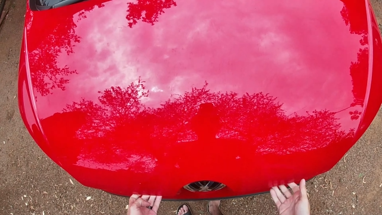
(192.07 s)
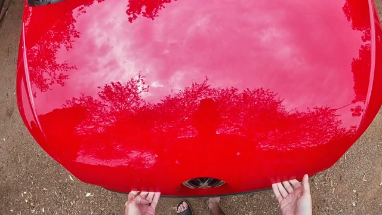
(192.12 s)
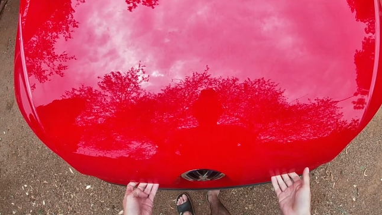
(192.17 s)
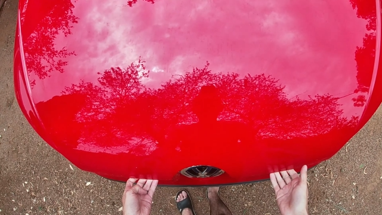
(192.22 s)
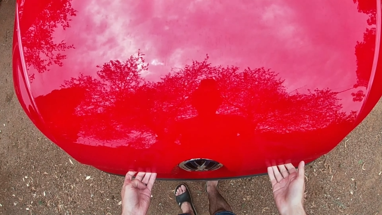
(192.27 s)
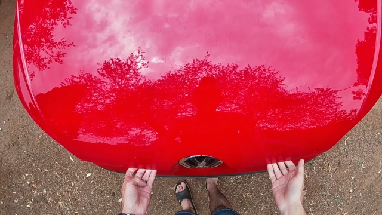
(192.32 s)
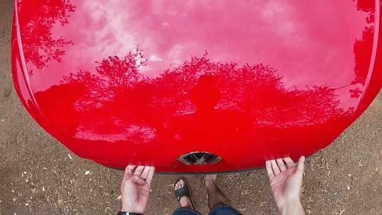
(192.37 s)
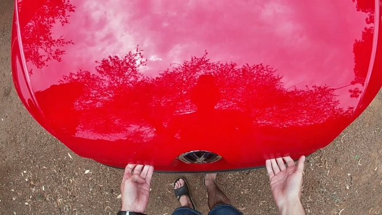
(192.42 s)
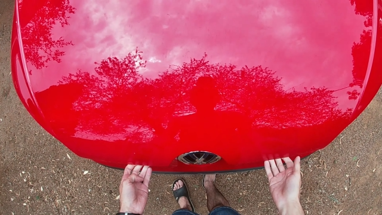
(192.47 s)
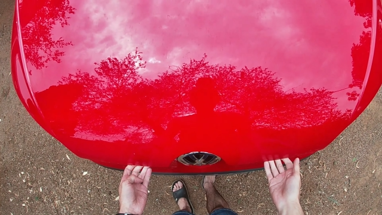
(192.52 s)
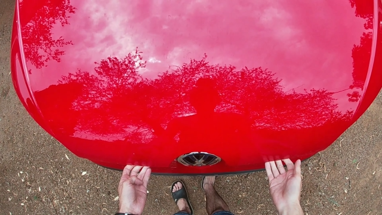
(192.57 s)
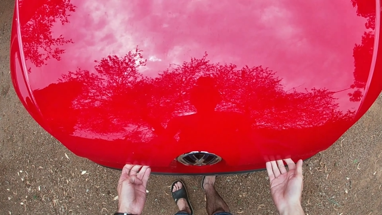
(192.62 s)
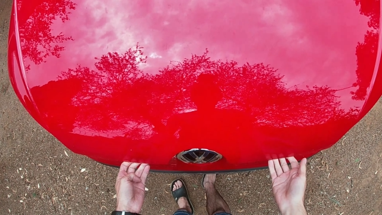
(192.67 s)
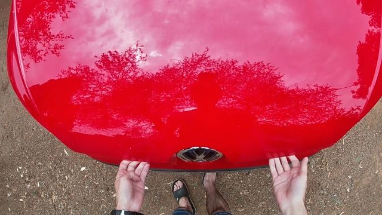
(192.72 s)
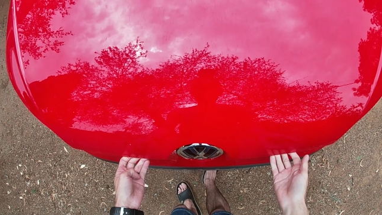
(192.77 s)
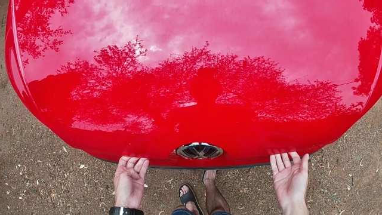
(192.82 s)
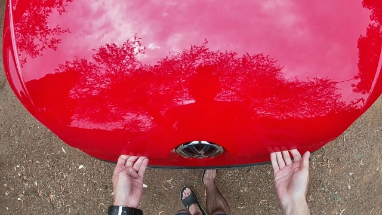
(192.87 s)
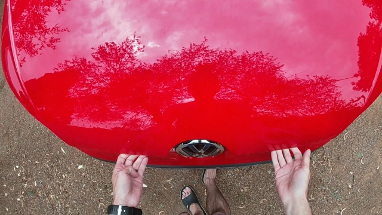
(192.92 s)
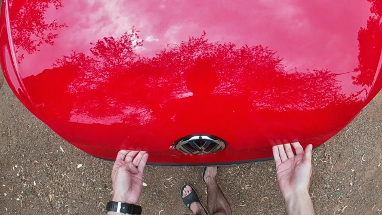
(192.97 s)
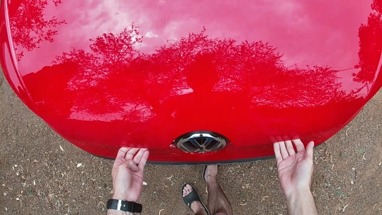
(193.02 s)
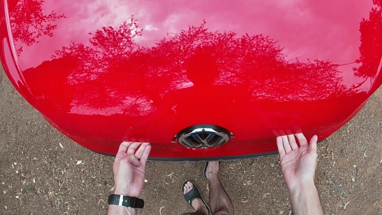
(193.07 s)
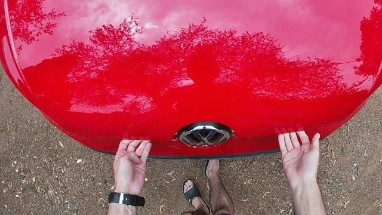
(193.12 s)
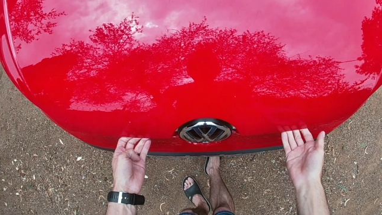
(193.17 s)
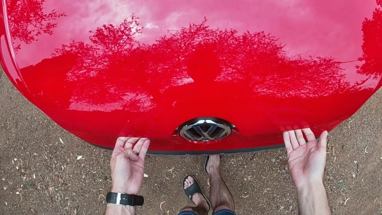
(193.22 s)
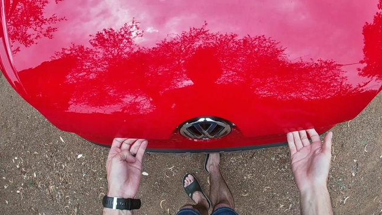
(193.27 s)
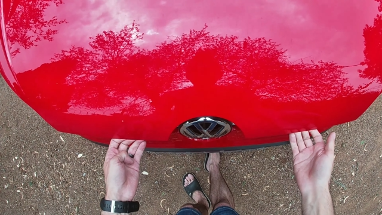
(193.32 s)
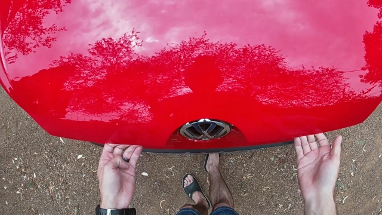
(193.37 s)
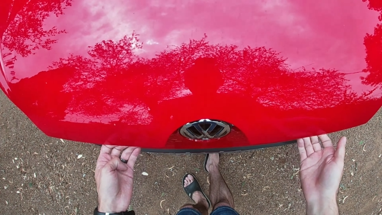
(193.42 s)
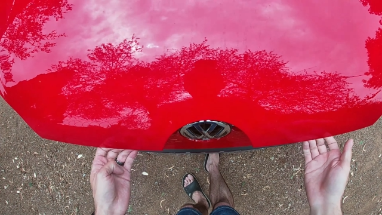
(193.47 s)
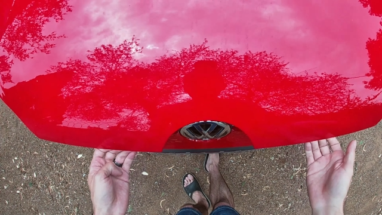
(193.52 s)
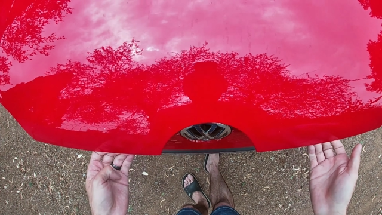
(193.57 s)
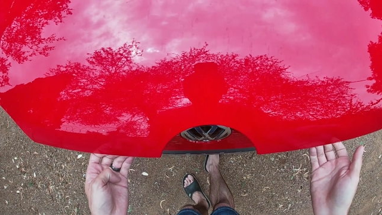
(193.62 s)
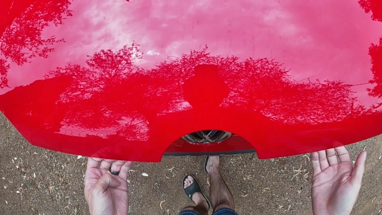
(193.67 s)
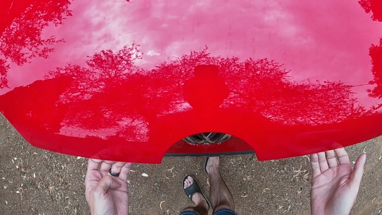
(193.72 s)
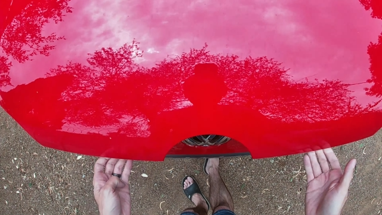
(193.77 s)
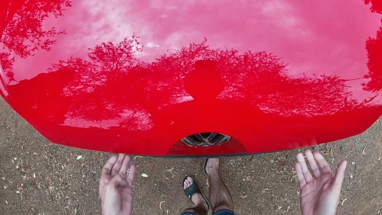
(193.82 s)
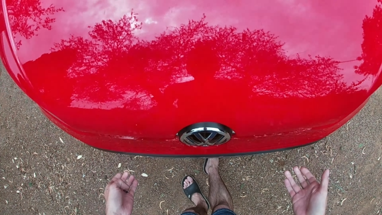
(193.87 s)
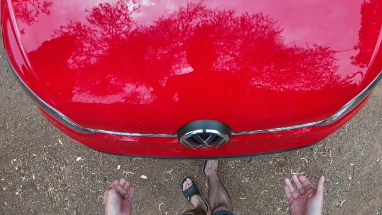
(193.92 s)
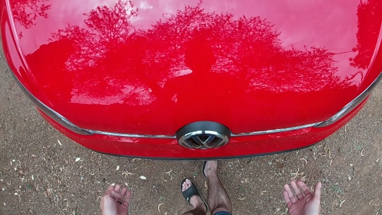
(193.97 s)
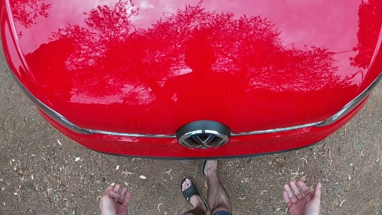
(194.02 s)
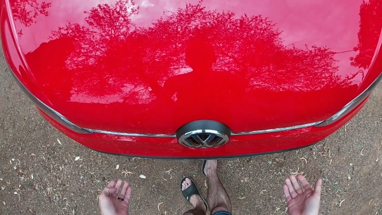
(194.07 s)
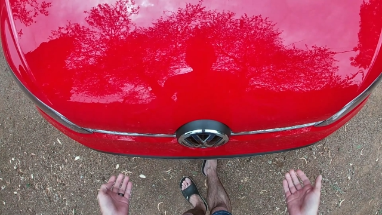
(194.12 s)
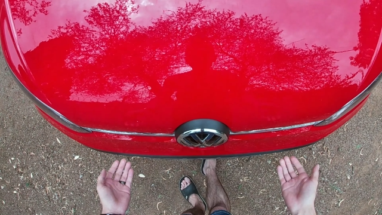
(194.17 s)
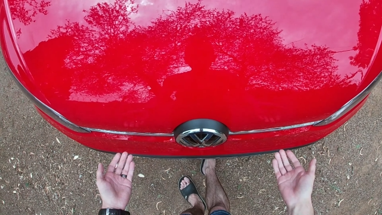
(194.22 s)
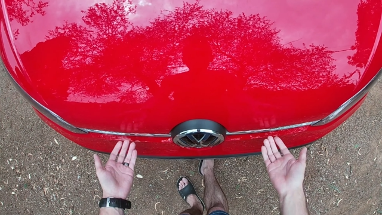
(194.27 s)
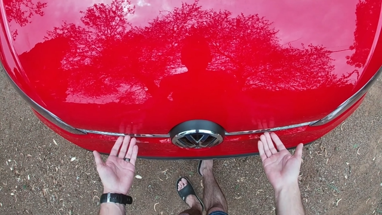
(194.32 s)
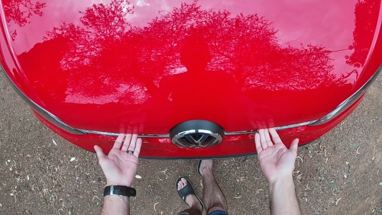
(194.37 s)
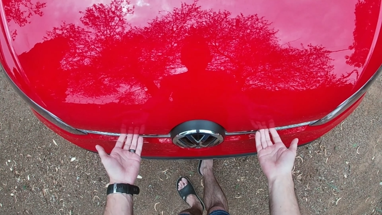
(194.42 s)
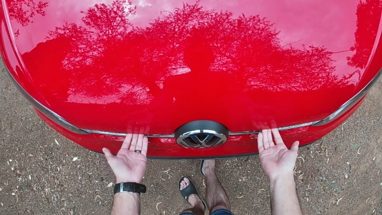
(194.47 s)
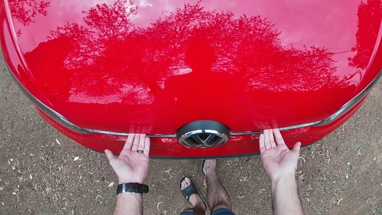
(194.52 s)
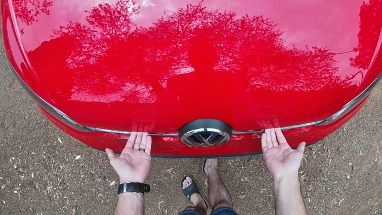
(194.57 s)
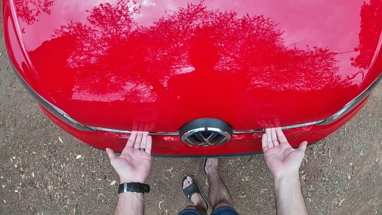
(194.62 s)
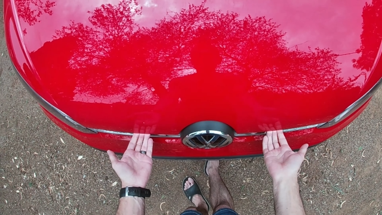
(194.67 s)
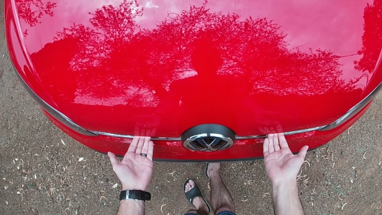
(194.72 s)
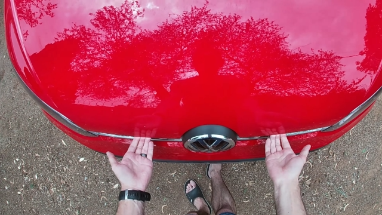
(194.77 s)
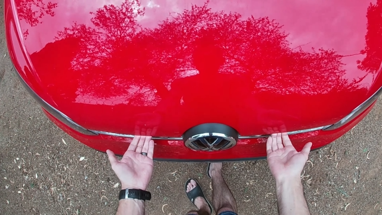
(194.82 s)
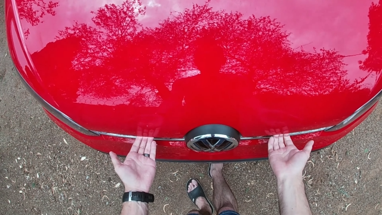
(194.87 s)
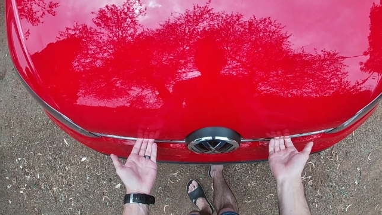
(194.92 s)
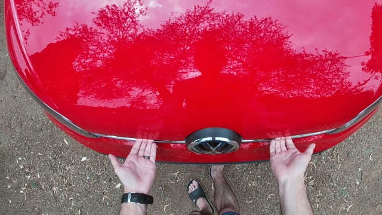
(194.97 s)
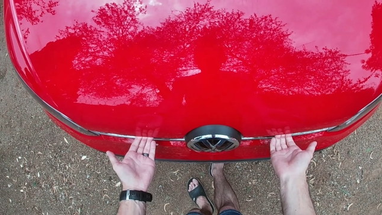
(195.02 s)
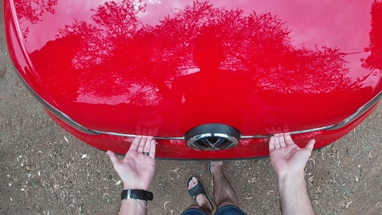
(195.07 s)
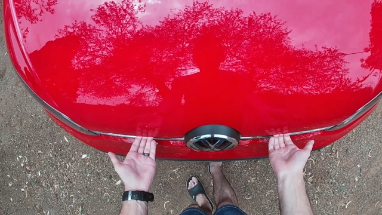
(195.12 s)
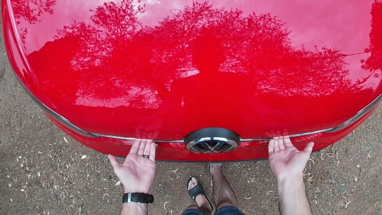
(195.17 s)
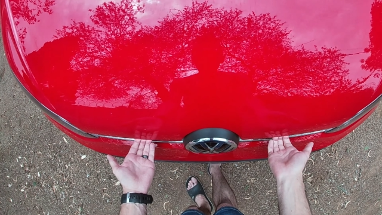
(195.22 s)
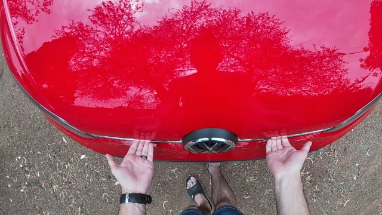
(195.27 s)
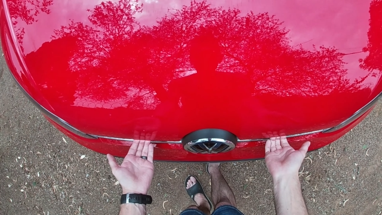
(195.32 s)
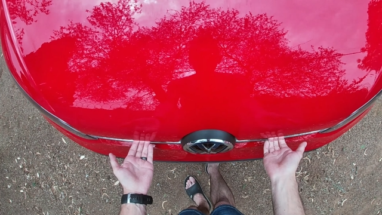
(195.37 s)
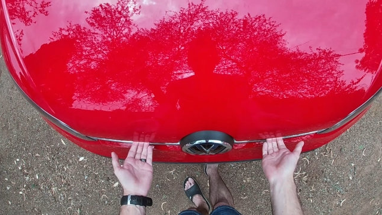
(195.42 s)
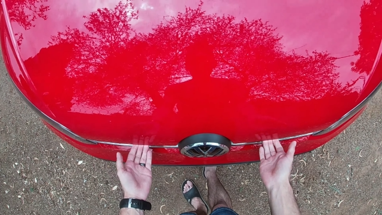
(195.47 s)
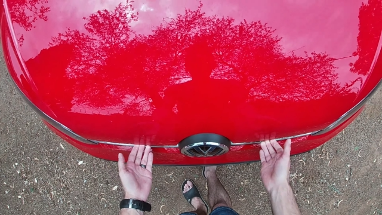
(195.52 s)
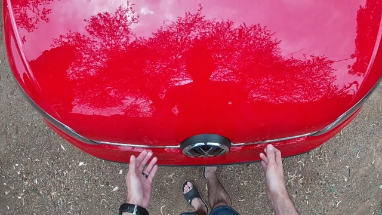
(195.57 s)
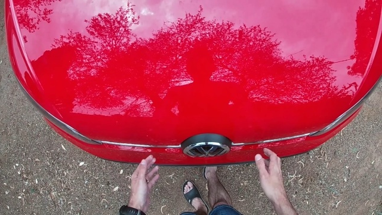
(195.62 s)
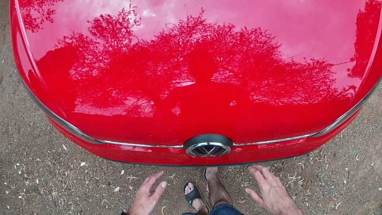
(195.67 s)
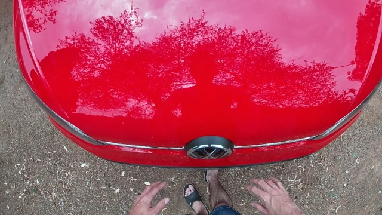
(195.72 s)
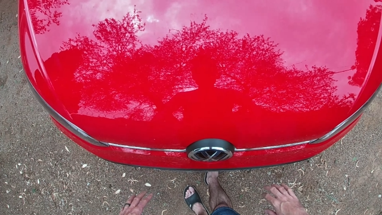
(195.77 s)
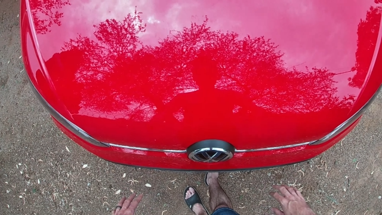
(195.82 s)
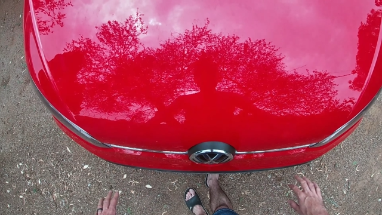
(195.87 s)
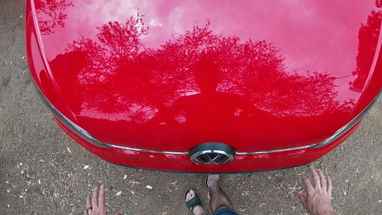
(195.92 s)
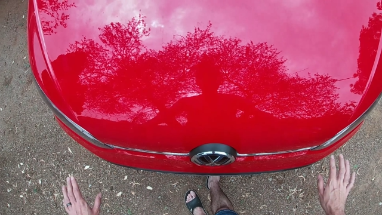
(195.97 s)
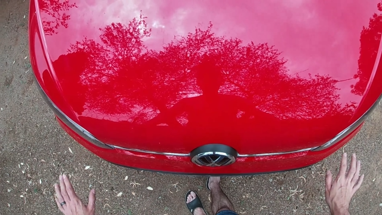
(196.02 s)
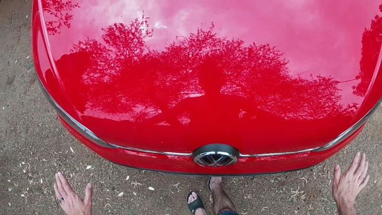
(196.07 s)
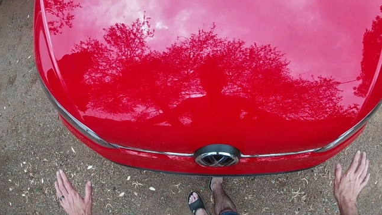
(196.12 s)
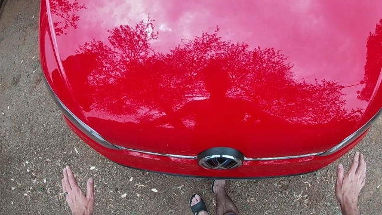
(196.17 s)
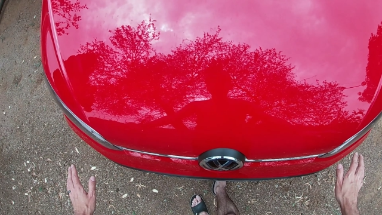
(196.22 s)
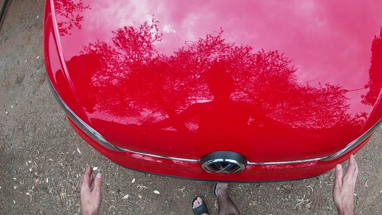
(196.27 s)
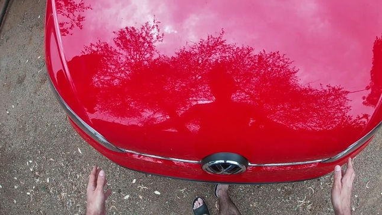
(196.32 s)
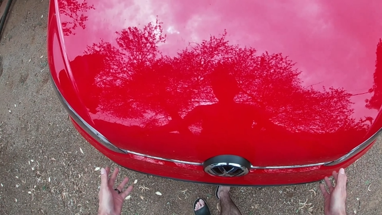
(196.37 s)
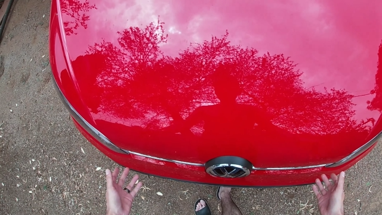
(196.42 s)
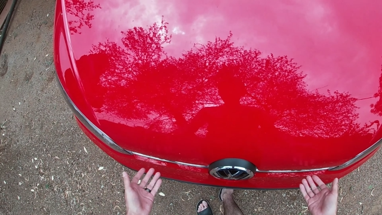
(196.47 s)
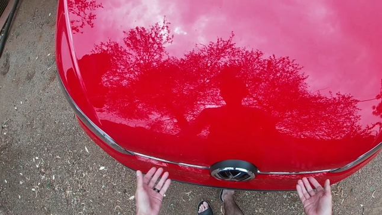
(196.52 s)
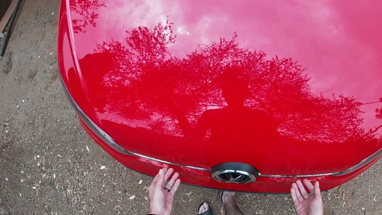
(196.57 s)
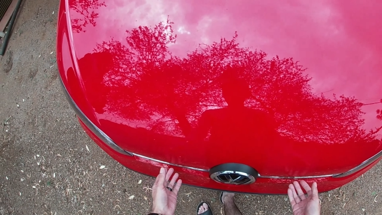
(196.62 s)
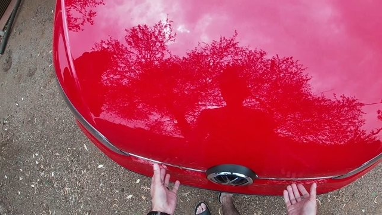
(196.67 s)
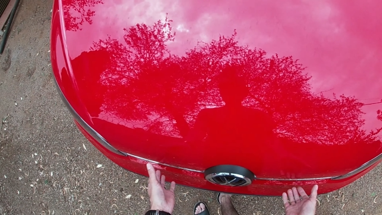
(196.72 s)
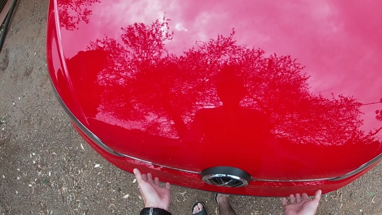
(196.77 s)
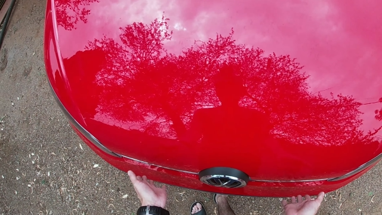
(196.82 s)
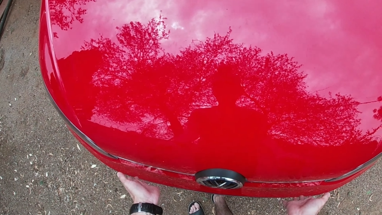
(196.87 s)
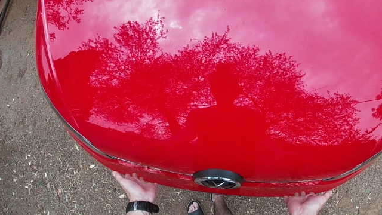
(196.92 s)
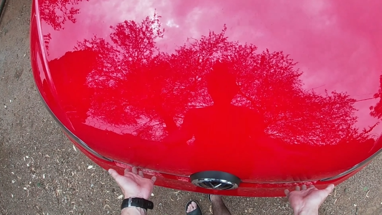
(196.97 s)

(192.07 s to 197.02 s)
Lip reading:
(no speaker visible)